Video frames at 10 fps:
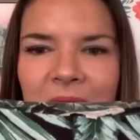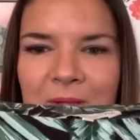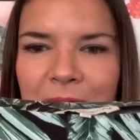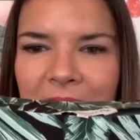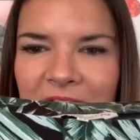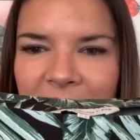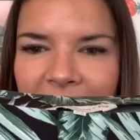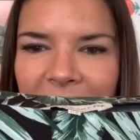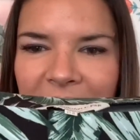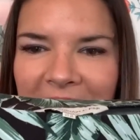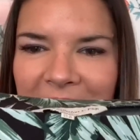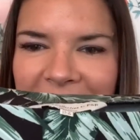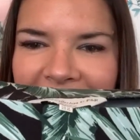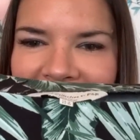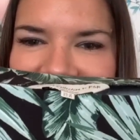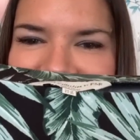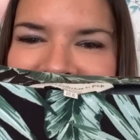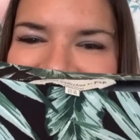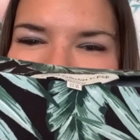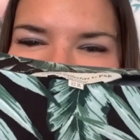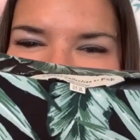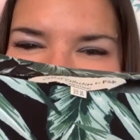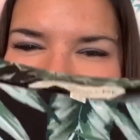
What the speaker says: with some flowers and leaves on it.